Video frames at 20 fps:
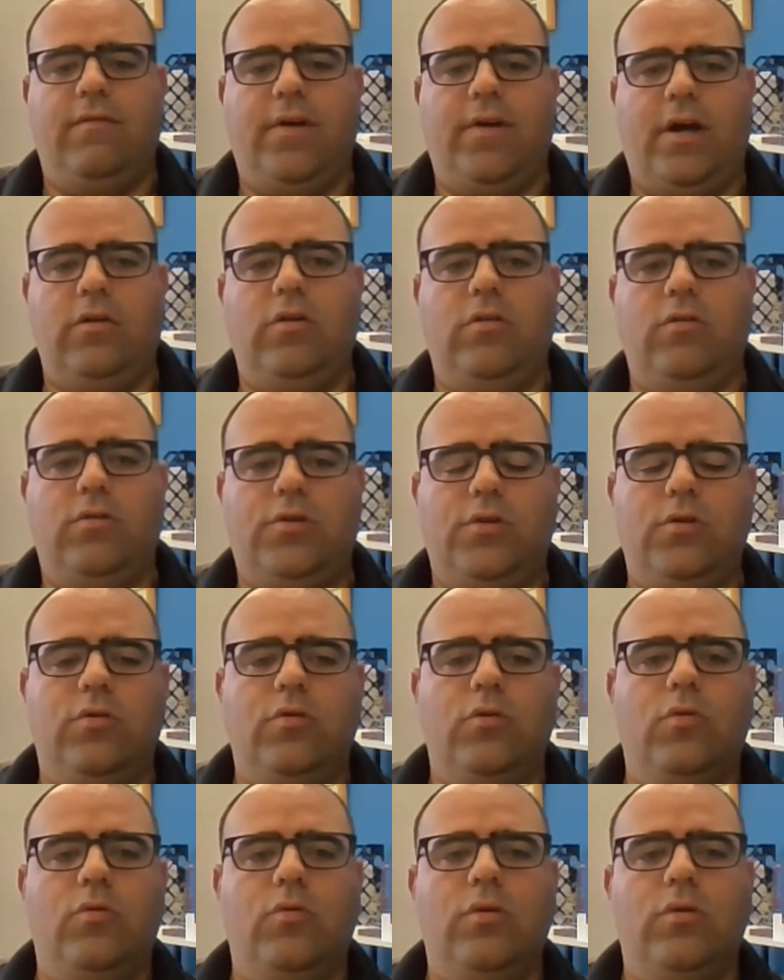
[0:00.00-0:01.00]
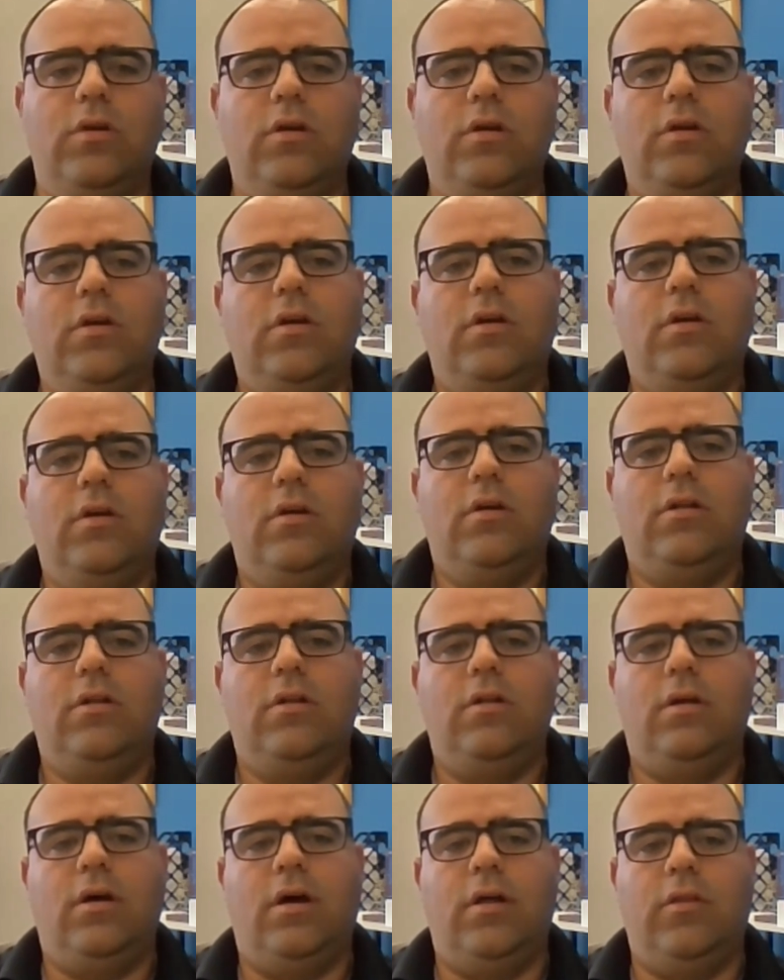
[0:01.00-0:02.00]
value to
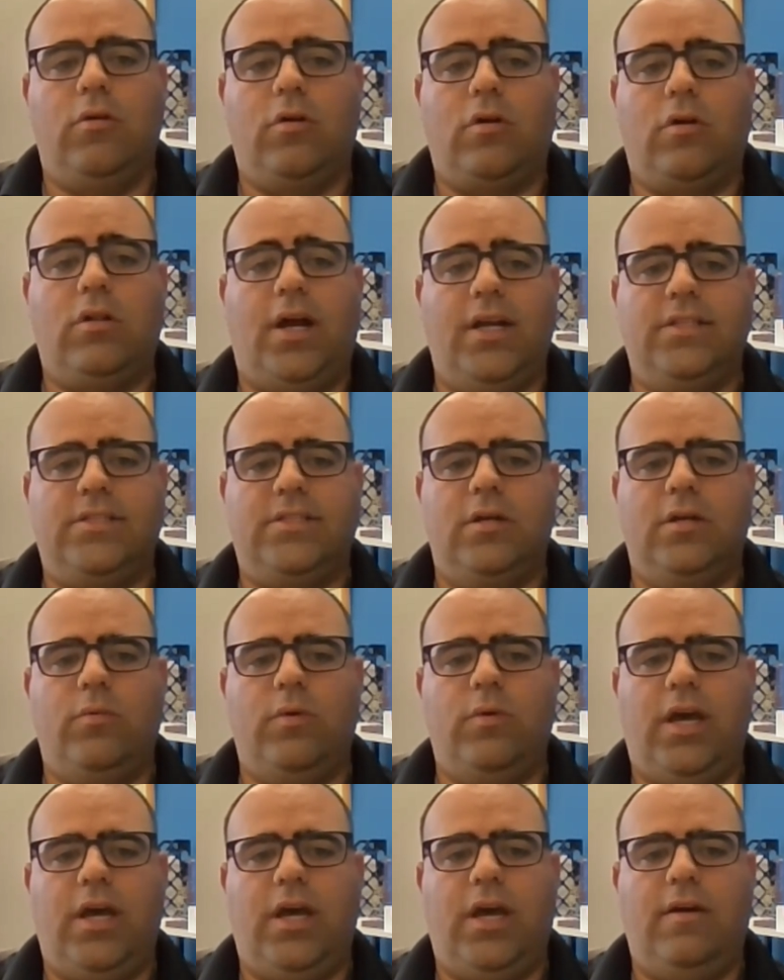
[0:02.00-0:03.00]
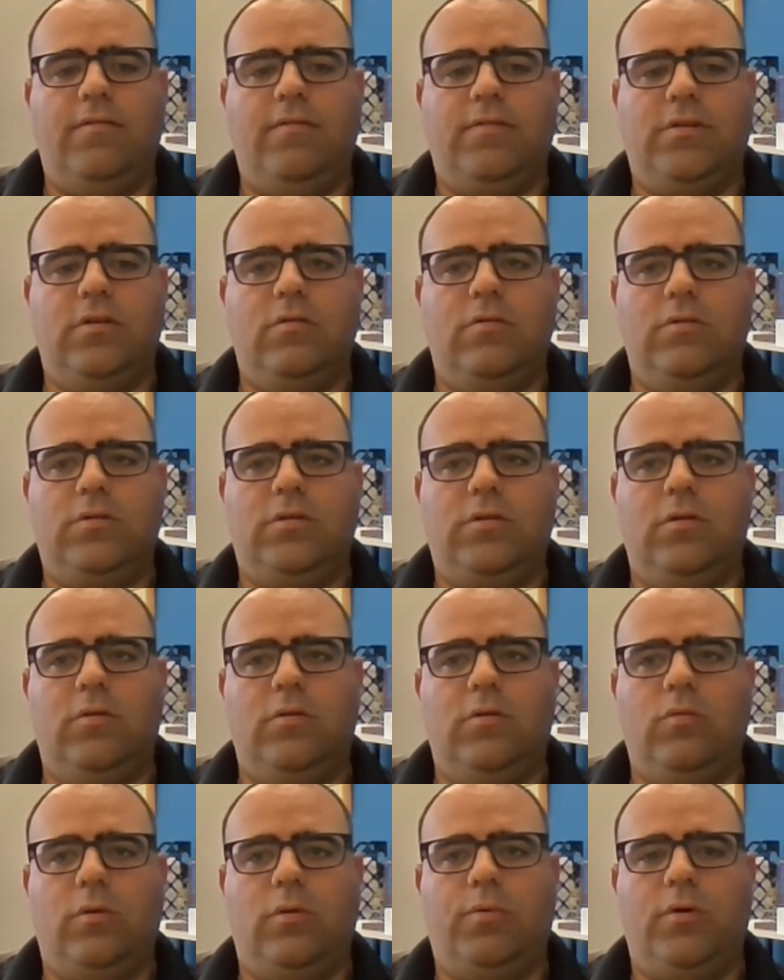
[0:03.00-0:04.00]
other clients that we have. So
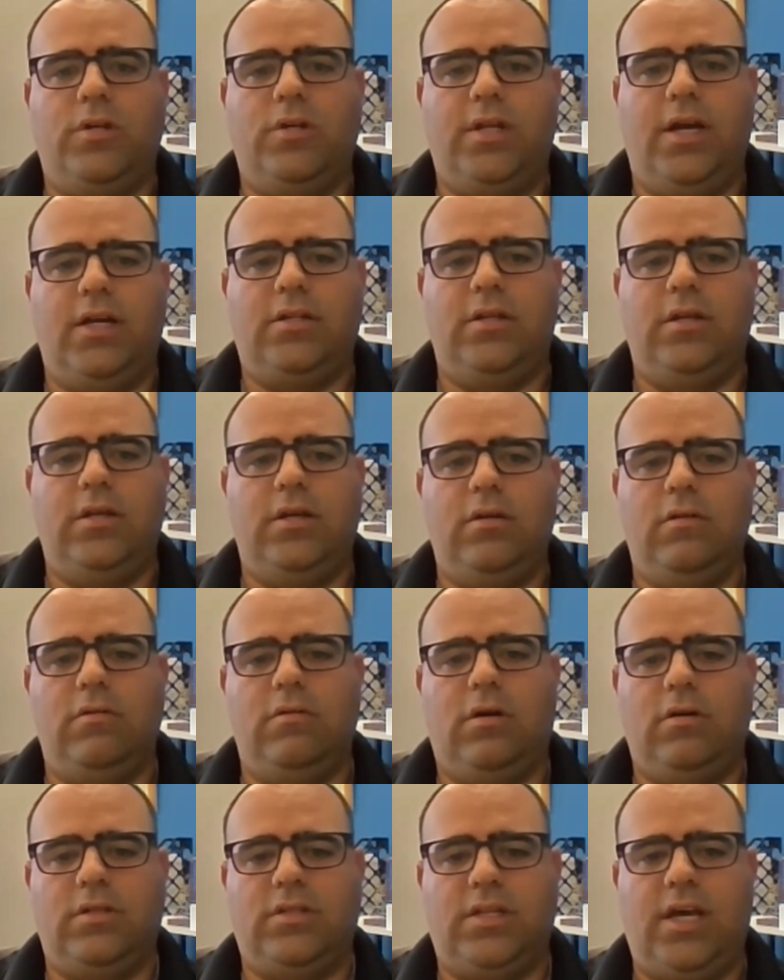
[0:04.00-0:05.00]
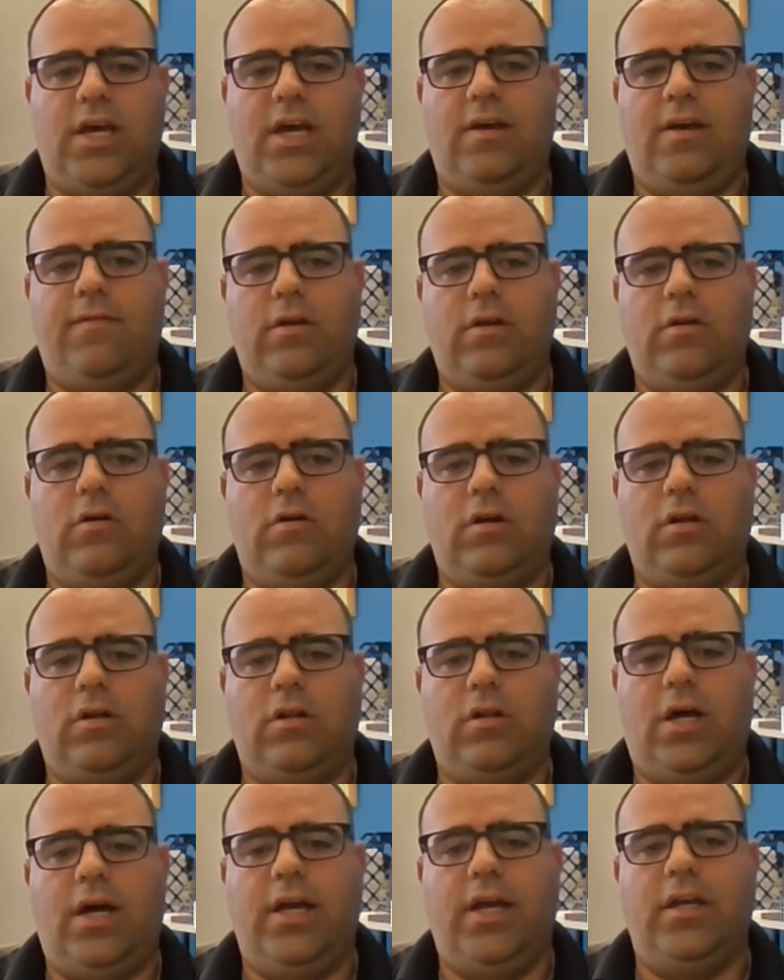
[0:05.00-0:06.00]
we're protecting our staff and our
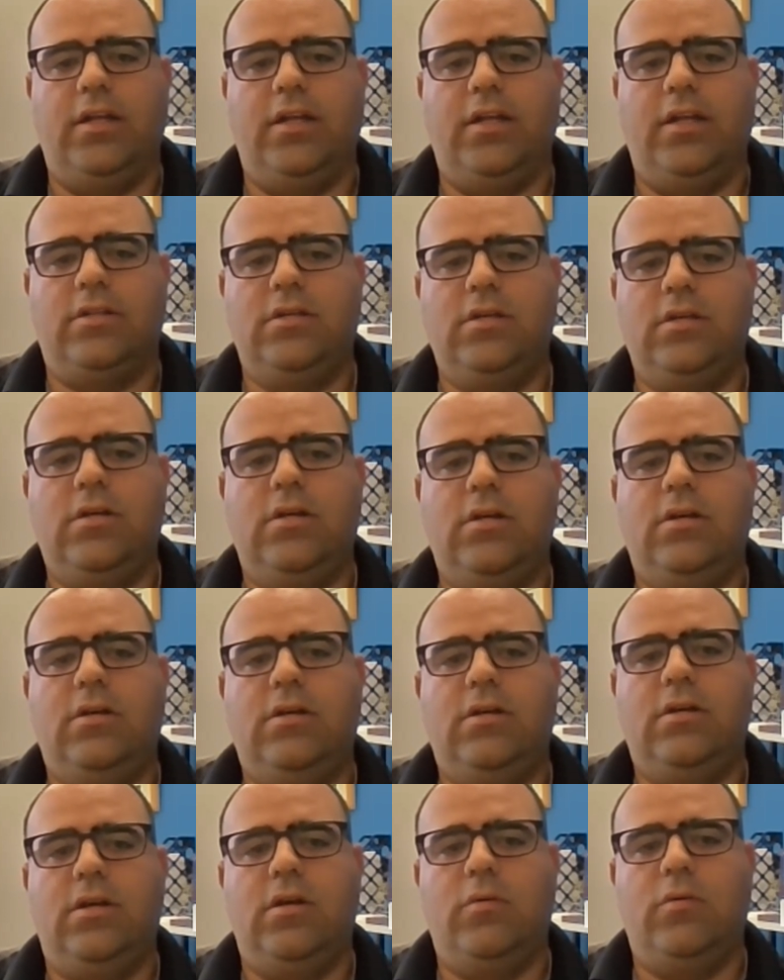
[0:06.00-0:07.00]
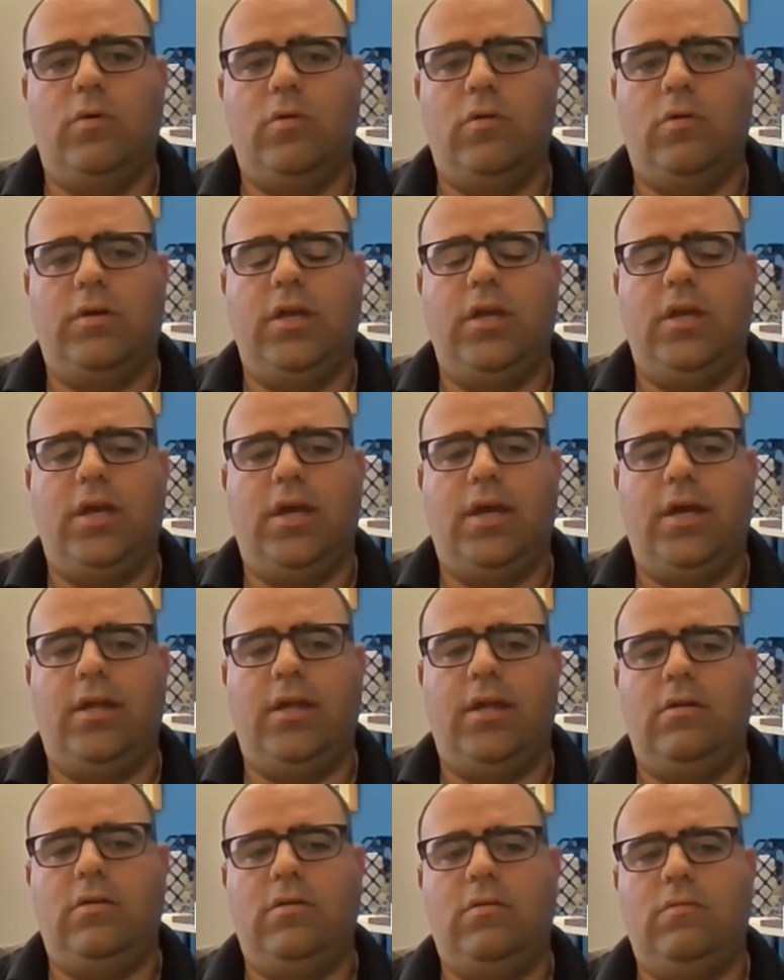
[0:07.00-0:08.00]
clients, and we're looking
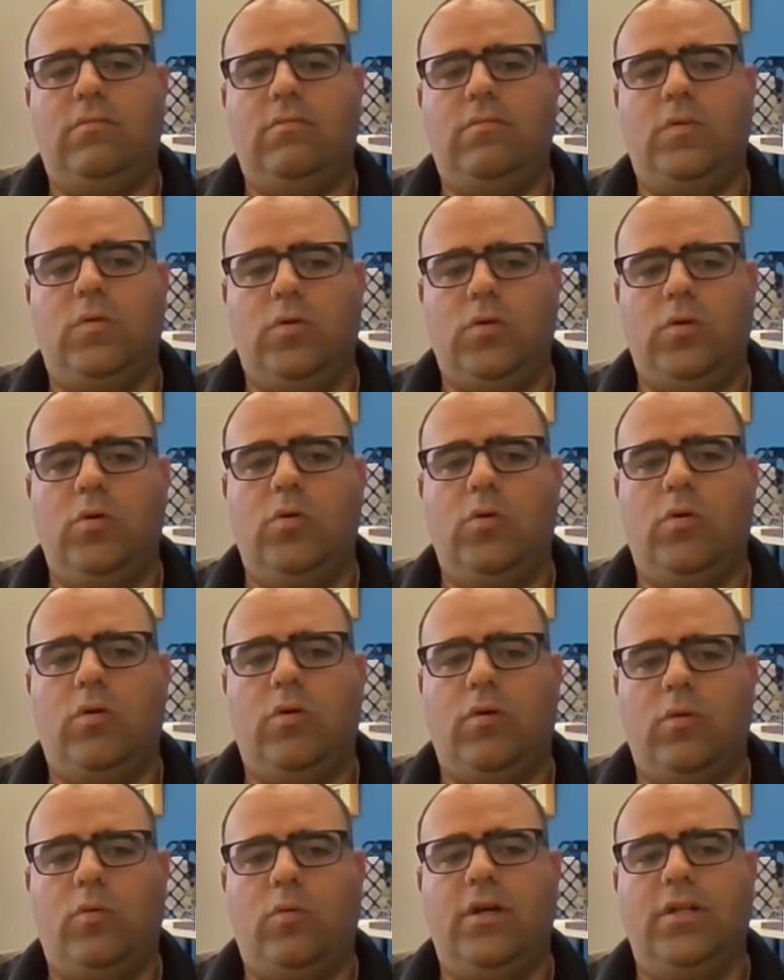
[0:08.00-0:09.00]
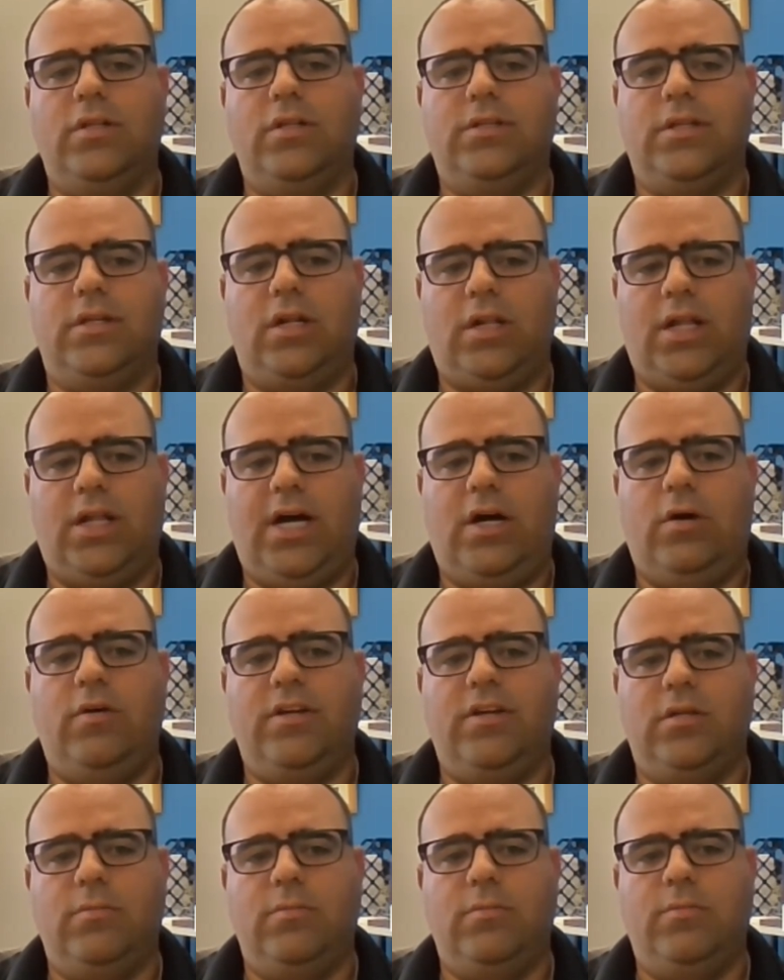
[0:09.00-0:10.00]
at who are the ones that allow
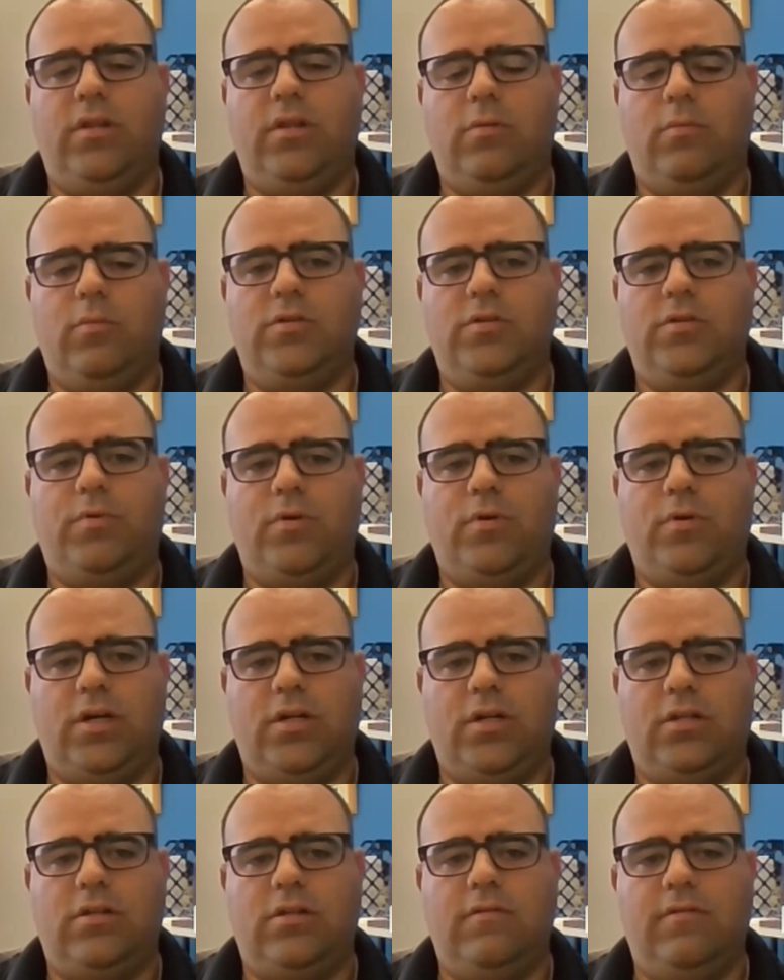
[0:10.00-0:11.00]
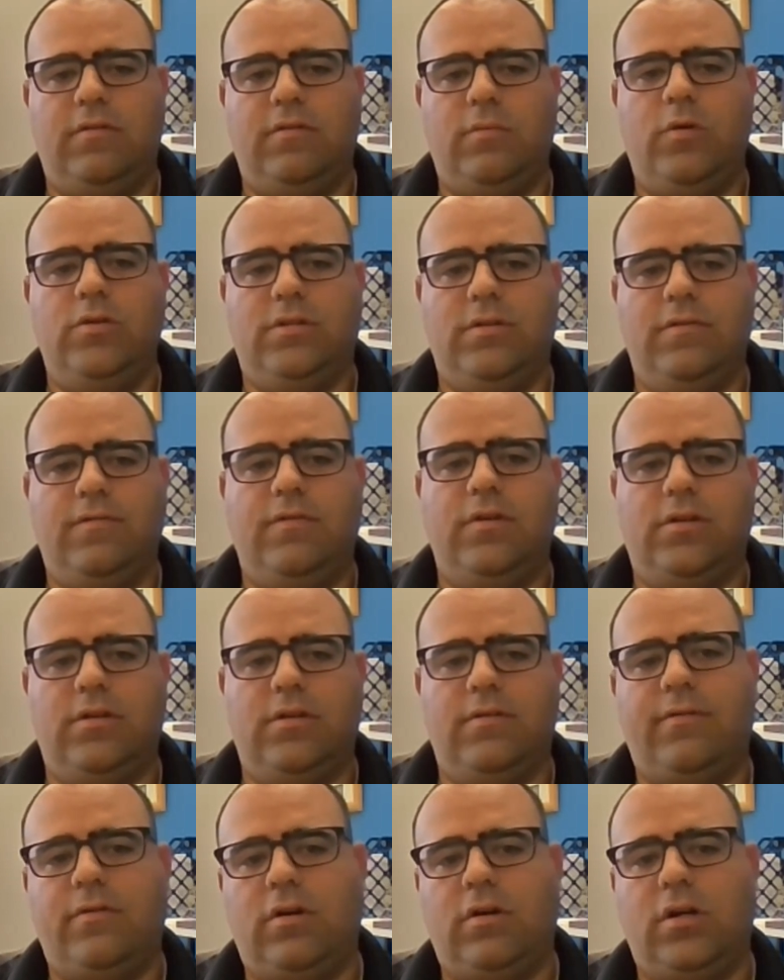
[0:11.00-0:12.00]
us to be the most productive and most
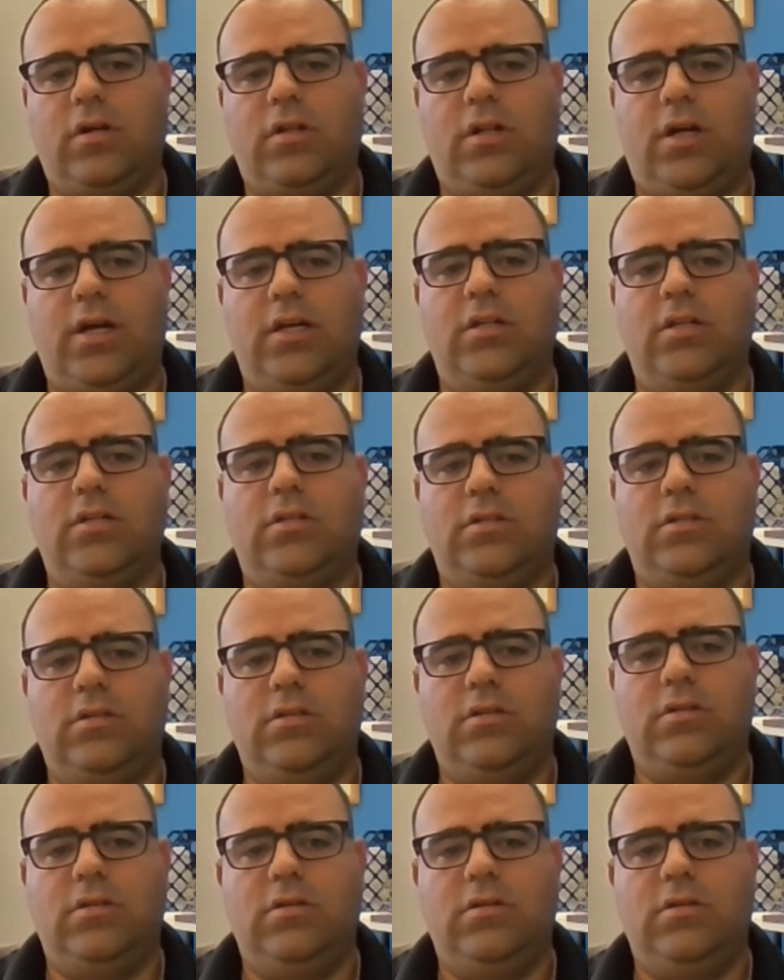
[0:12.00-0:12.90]
efficient for our clients.